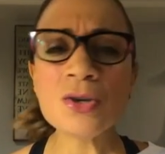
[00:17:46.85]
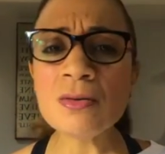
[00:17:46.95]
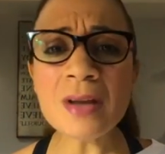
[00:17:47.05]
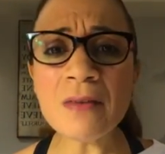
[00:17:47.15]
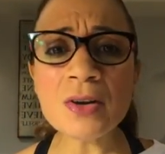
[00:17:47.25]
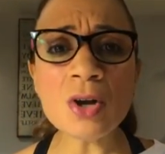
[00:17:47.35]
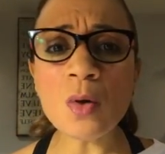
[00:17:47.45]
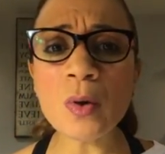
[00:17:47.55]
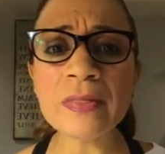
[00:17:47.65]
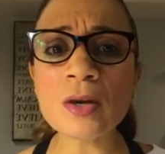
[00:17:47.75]
You never
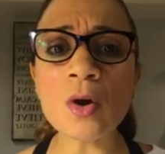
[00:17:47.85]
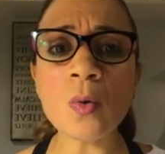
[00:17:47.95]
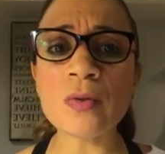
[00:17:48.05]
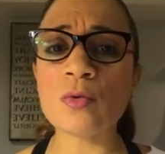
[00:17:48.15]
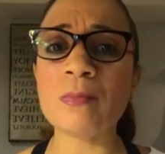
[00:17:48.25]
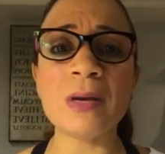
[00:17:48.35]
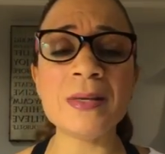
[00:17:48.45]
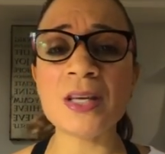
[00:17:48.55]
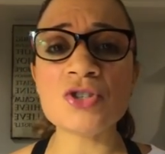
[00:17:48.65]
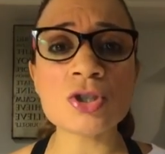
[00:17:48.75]
know what they're going through.
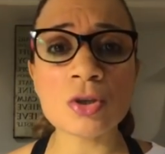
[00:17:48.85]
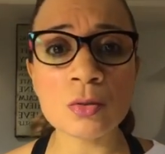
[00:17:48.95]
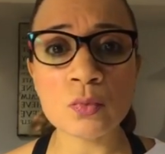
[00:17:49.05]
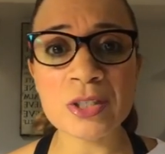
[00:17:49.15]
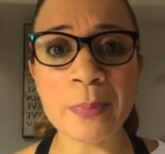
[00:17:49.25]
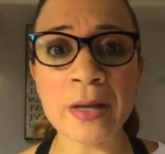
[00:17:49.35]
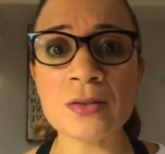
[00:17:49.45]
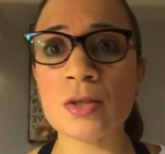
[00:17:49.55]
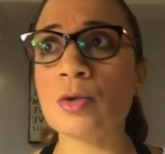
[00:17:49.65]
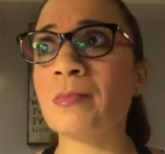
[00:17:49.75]
Maybe they just couldn't
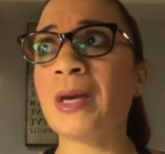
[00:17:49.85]
respond to you.